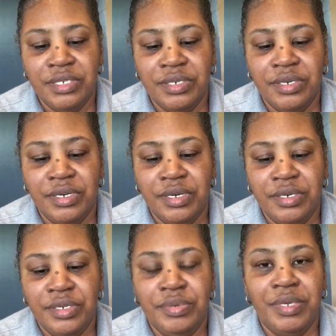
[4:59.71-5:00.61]

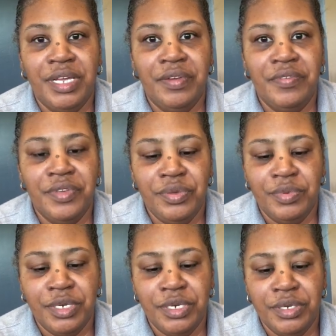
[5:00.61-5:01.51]
turn, on, do whatever you
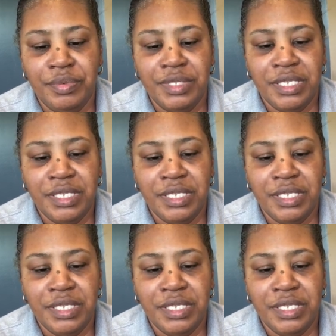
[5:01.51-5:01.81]
want to do with